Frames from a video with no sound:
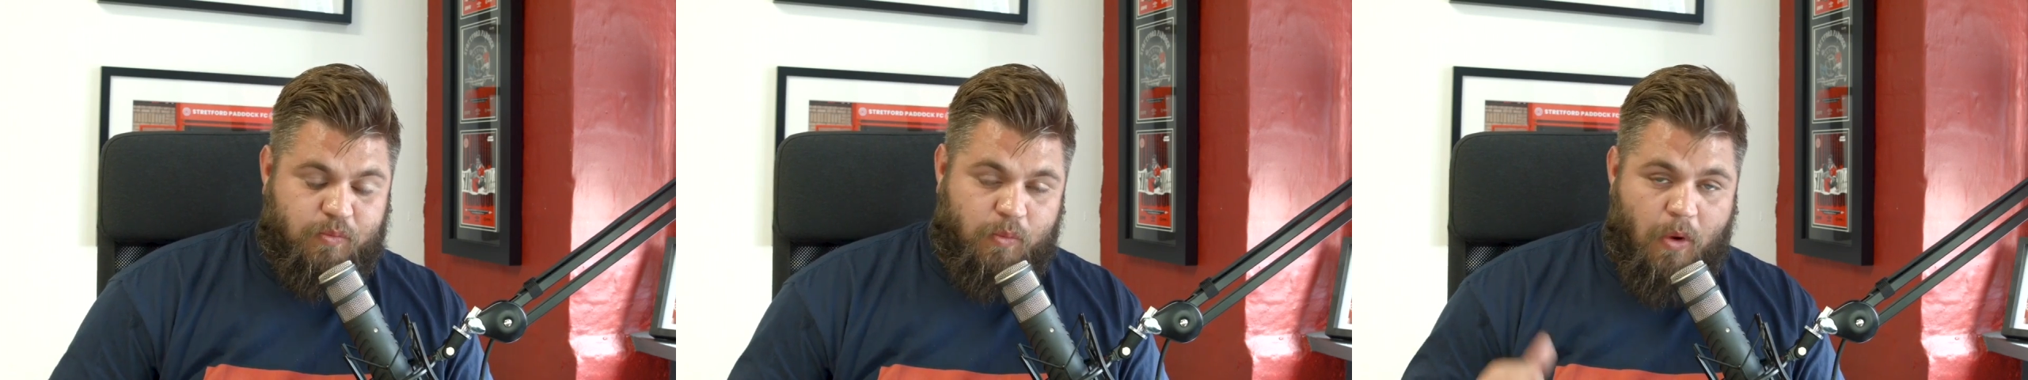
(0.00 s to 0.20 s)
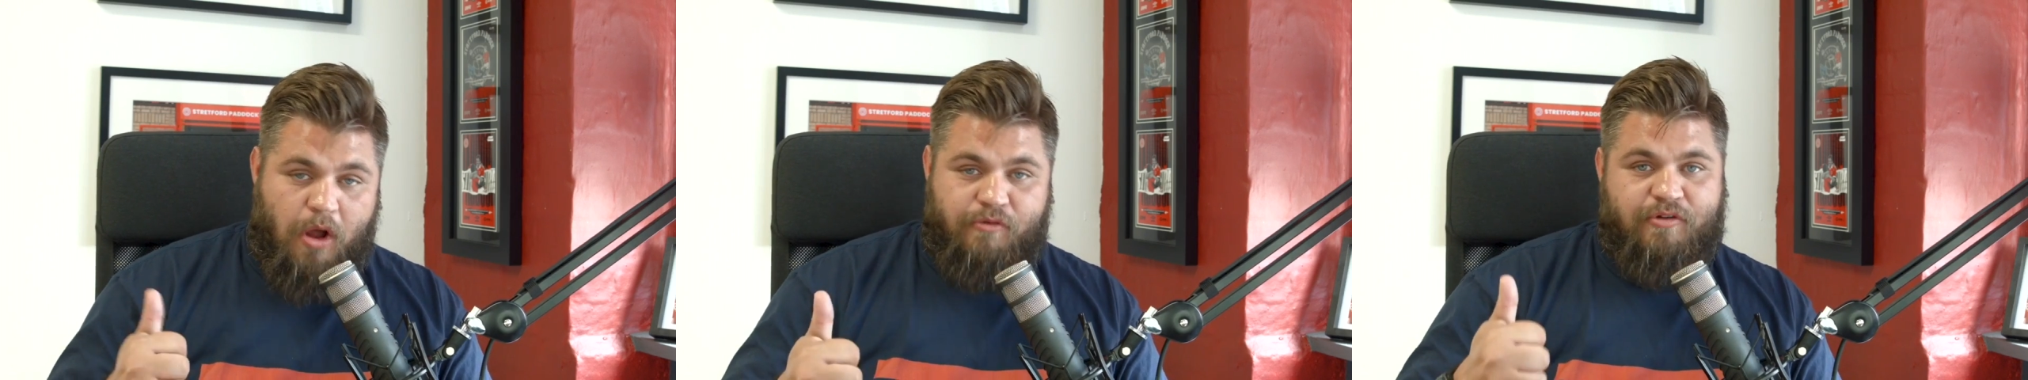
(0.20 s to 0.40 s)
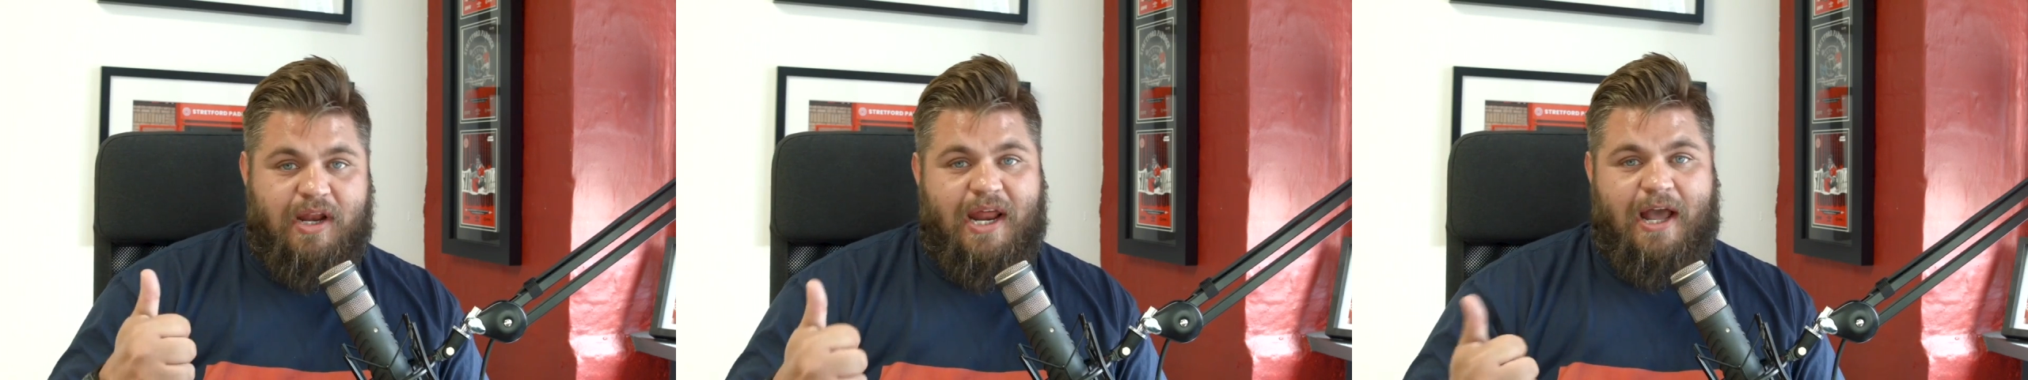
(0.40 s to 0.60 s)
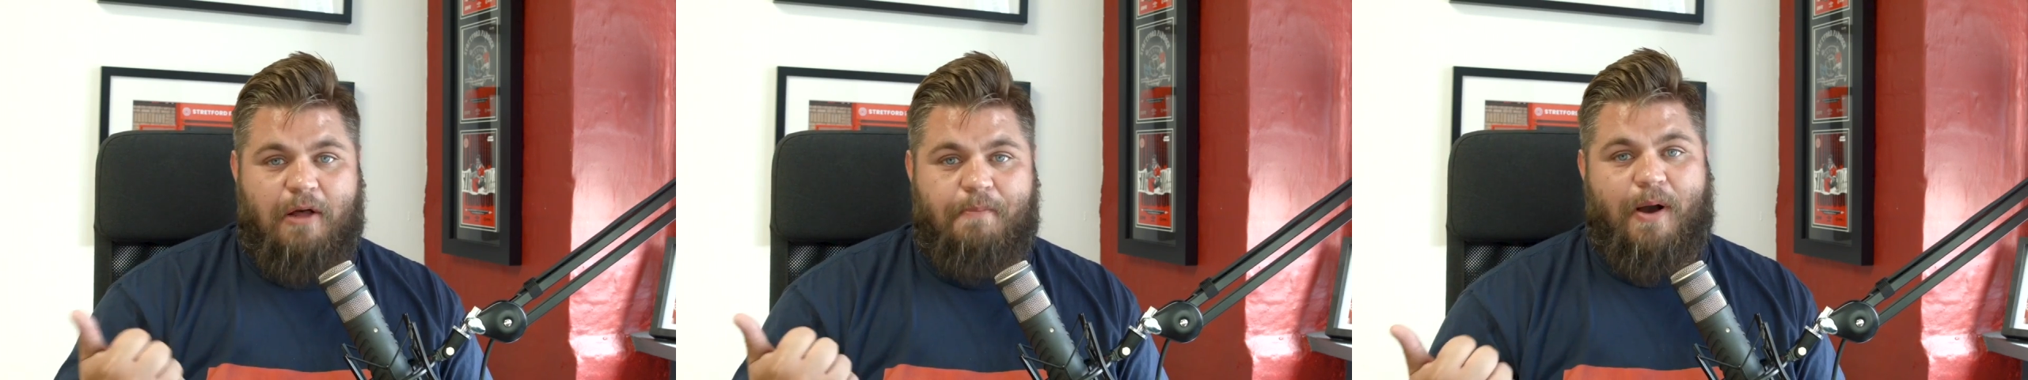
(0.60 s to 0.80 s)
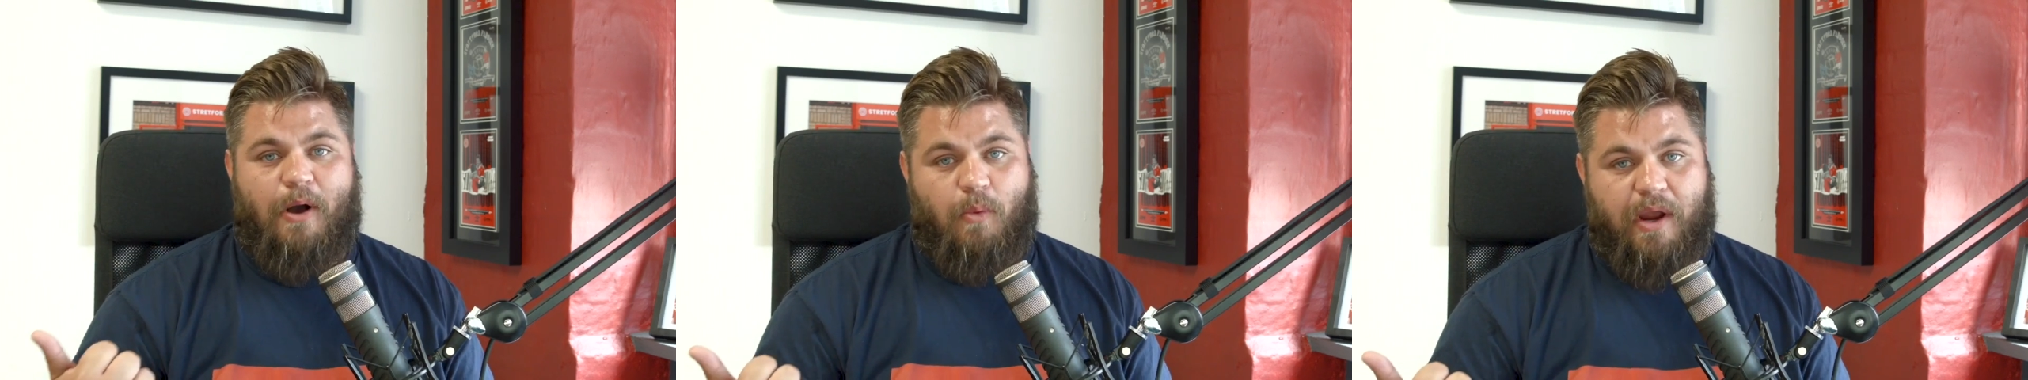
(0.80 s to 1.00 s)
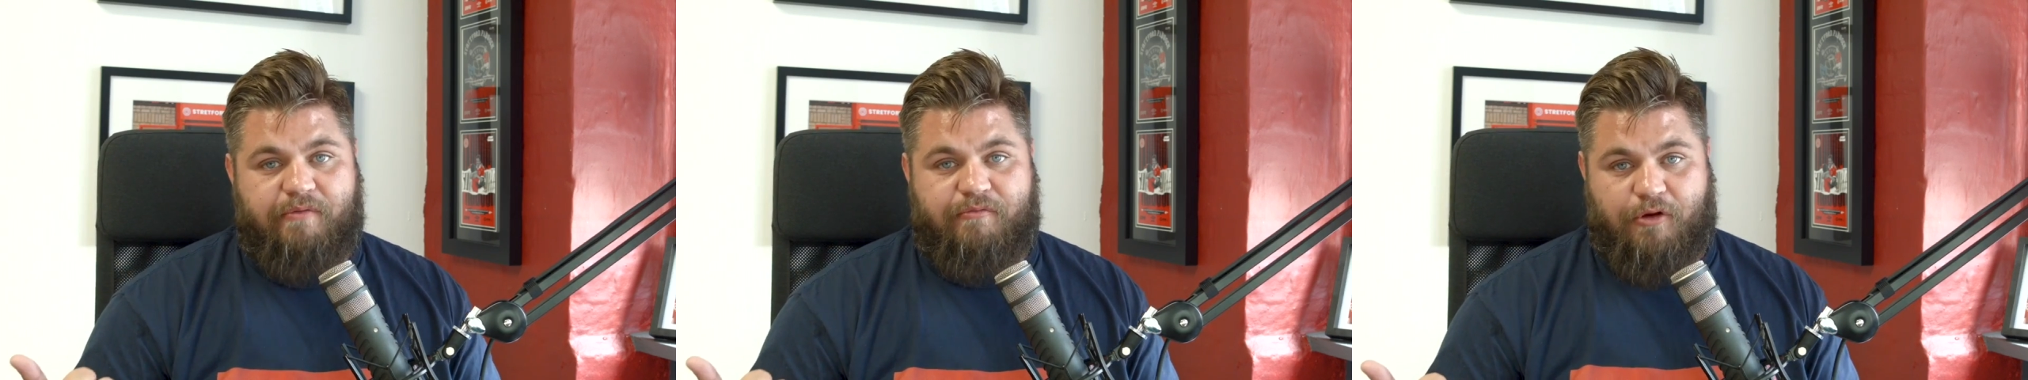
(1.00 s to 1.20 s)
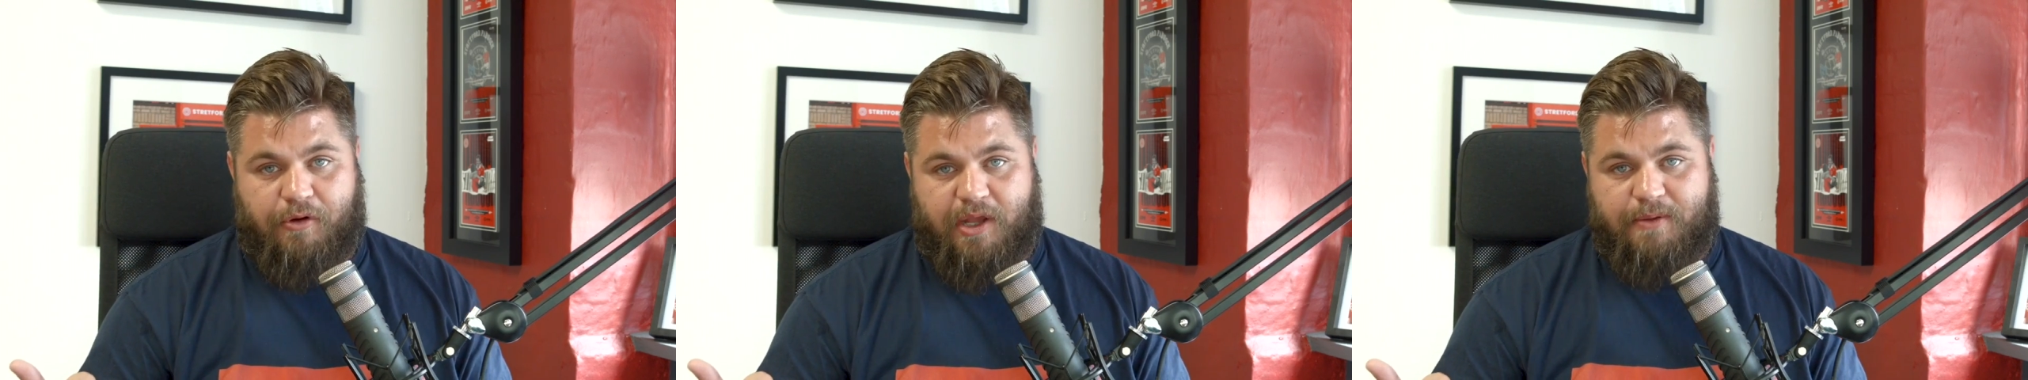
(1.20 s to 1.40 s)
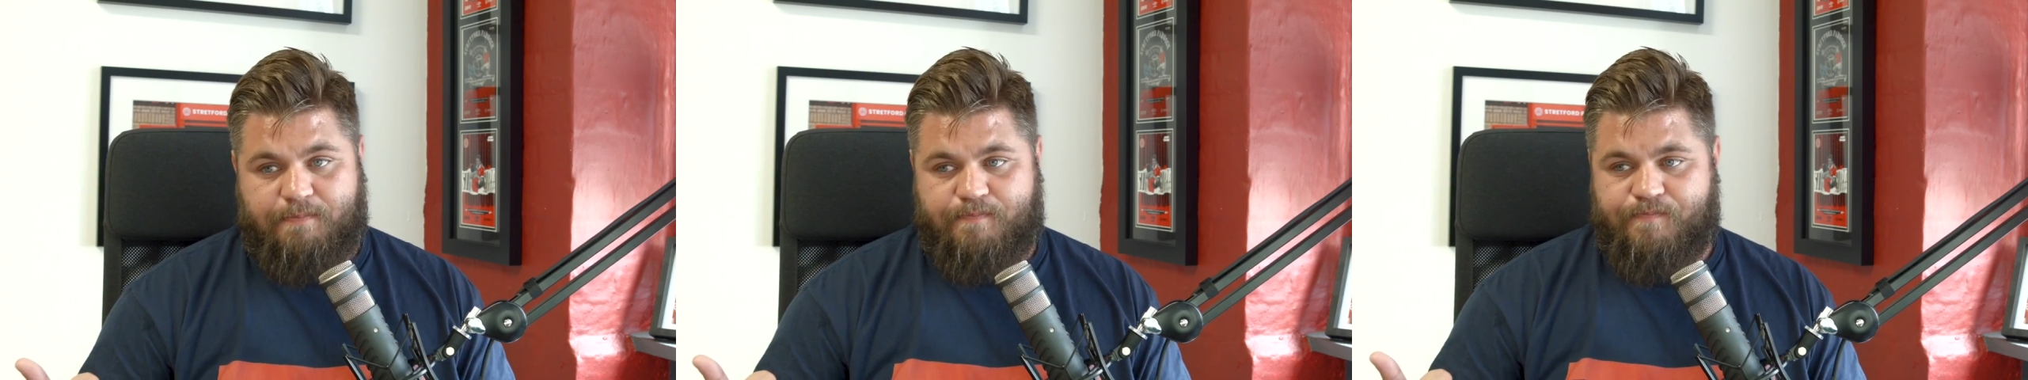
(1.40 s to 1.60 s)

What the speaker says: one, really help out Wayne Rooney,